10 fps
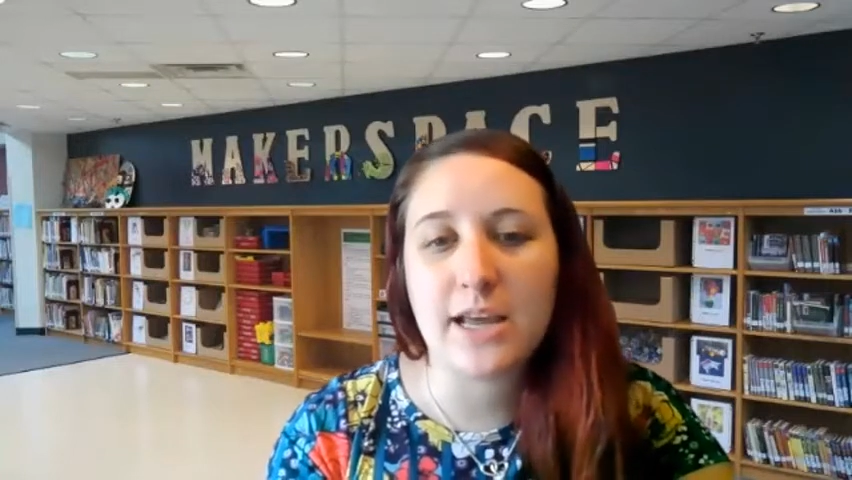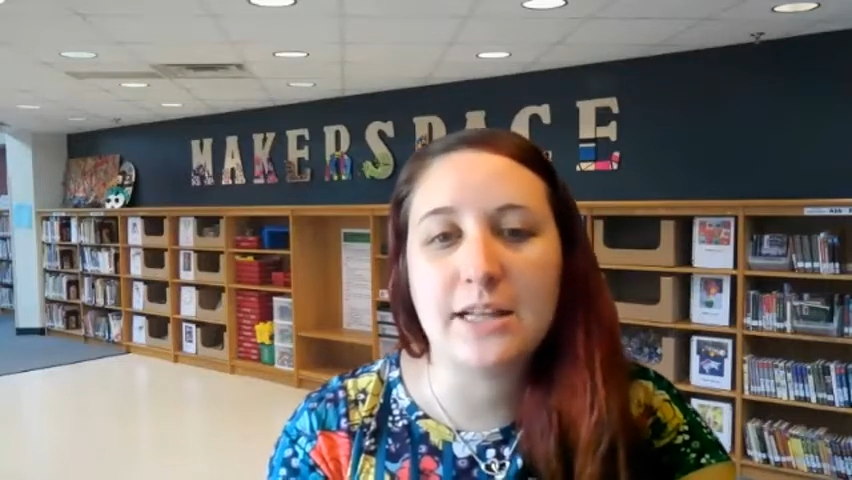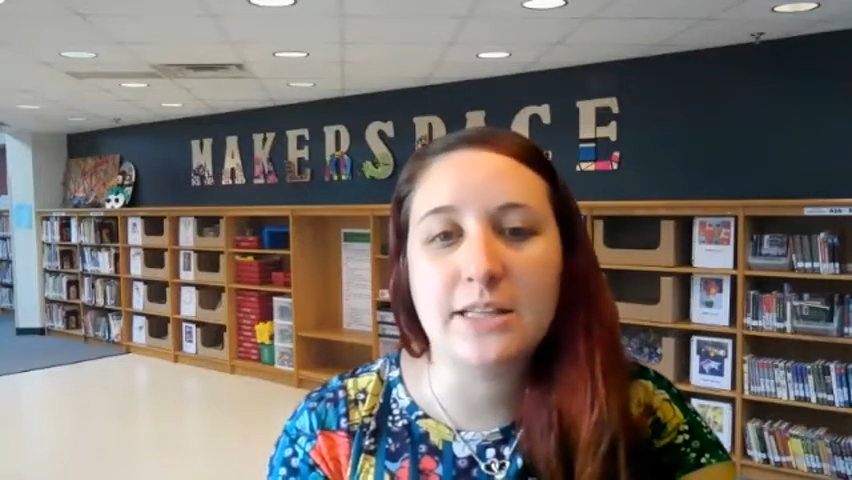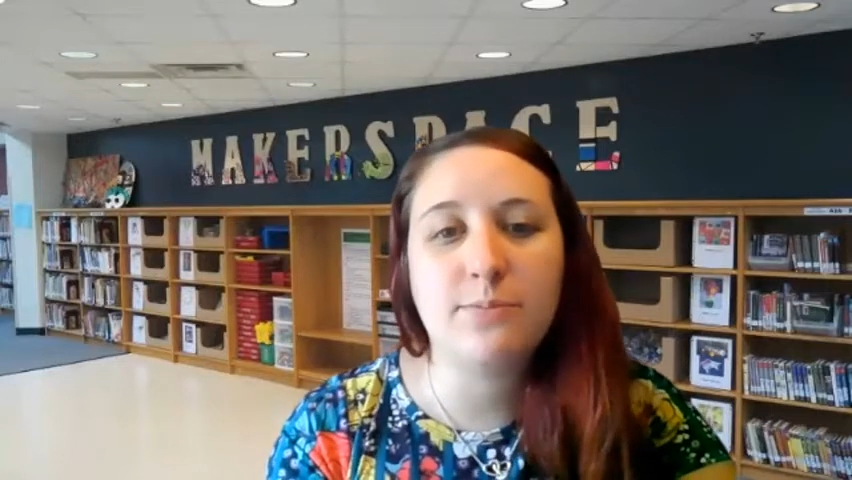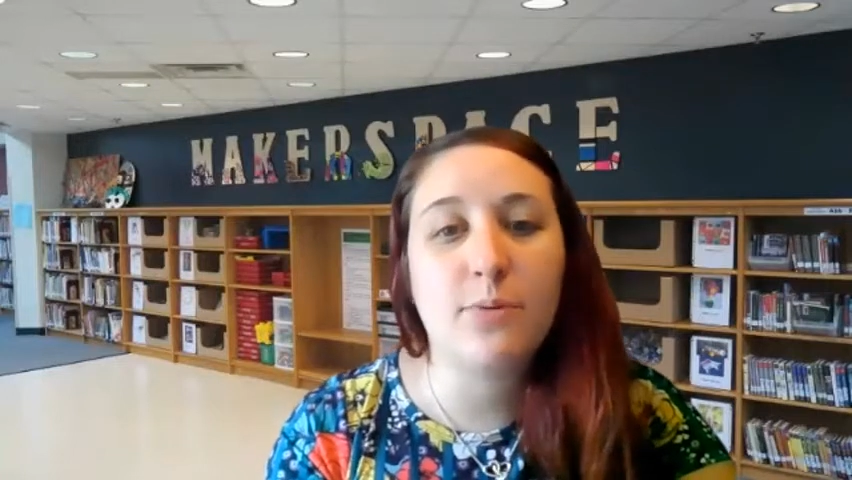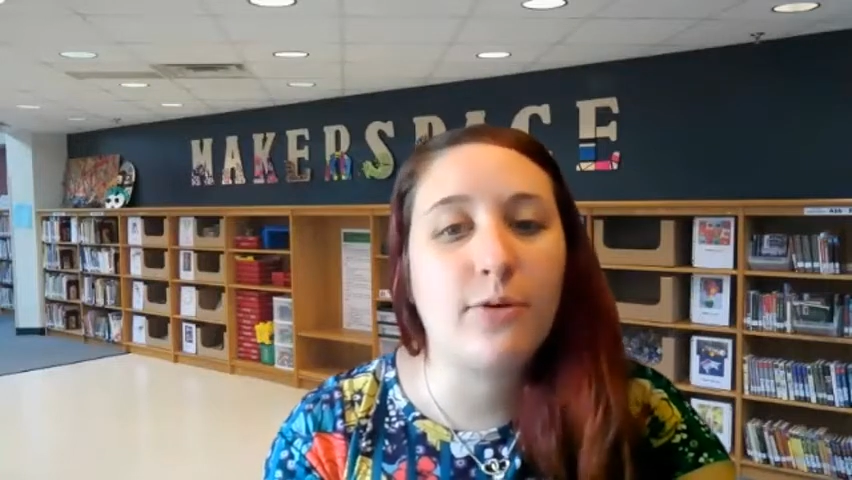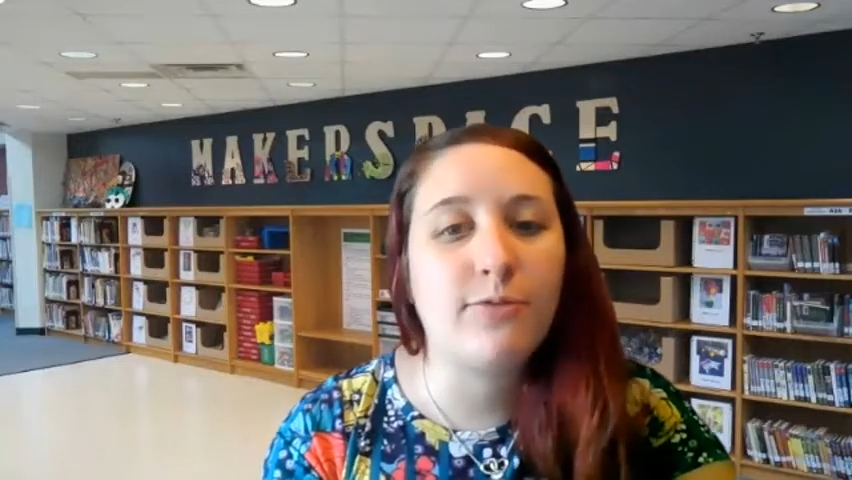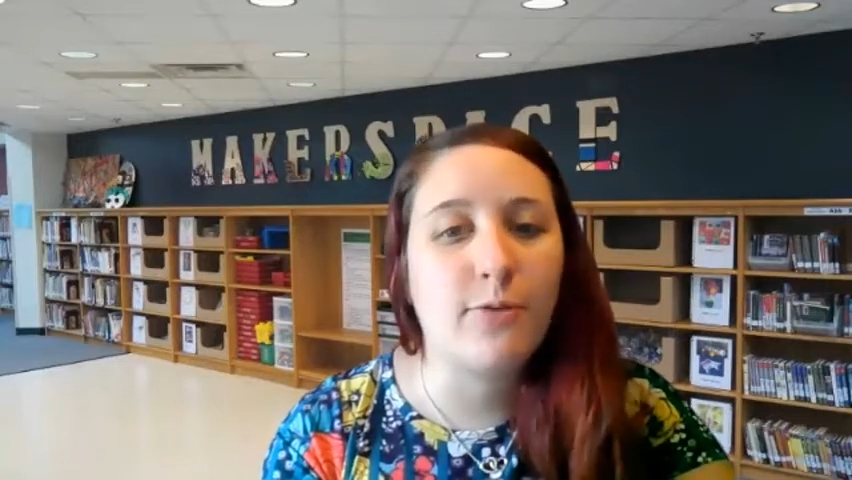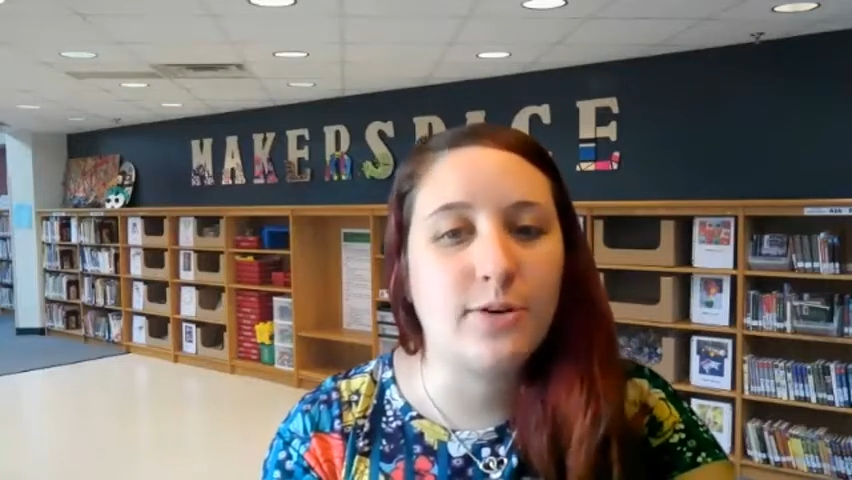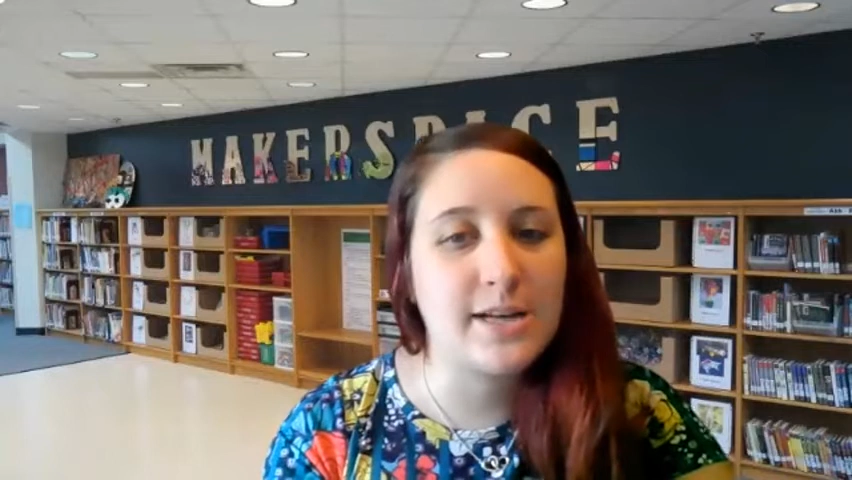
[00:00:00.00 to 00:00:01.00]
gain
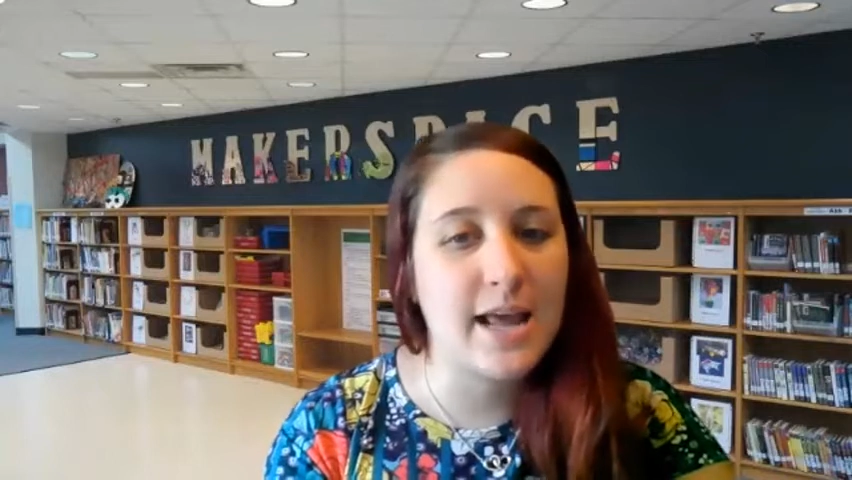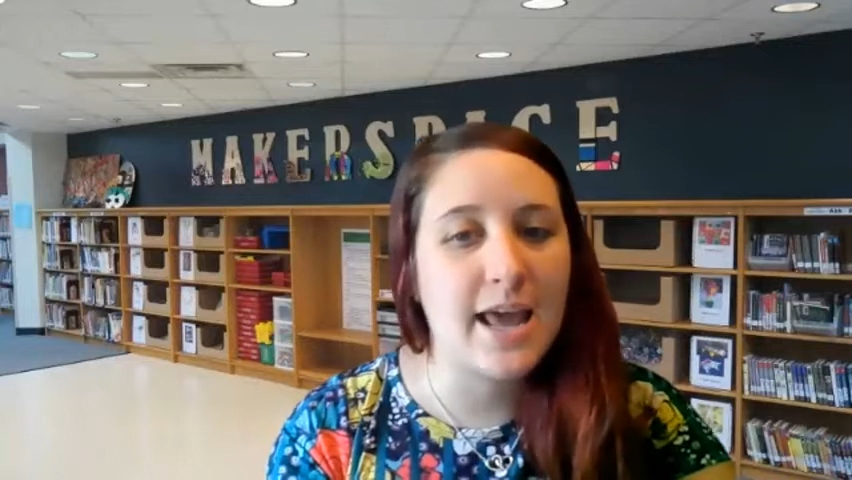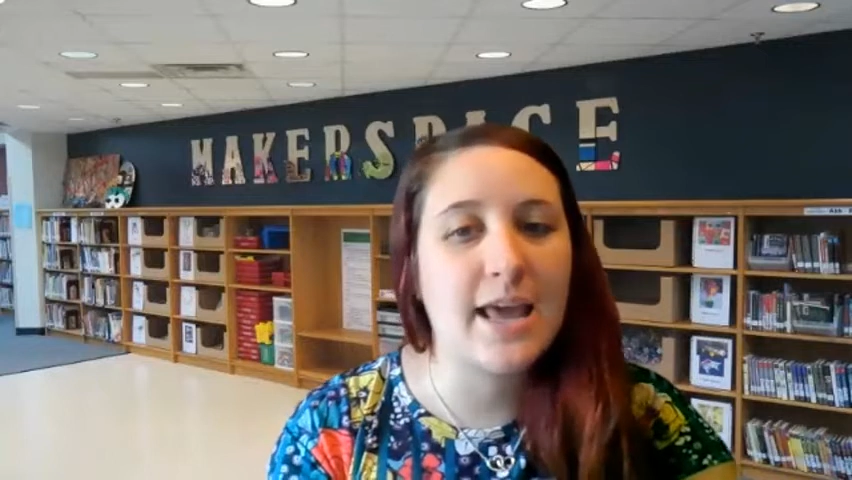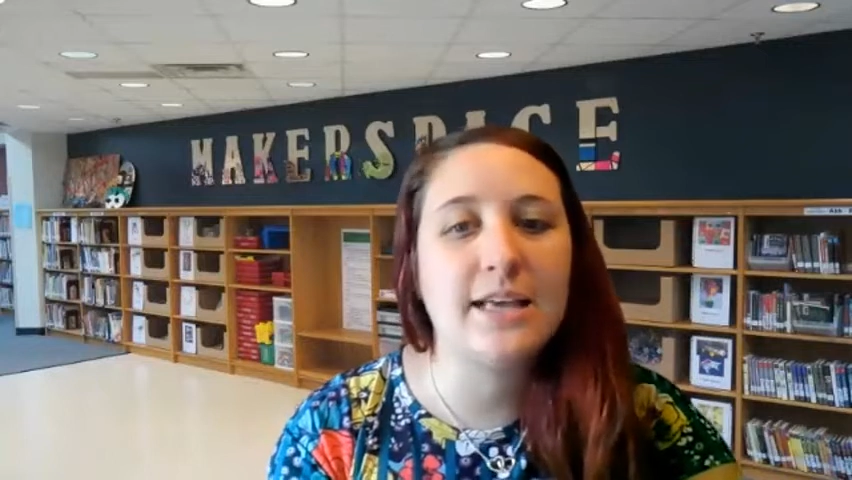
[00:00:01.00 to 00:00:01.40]
support for today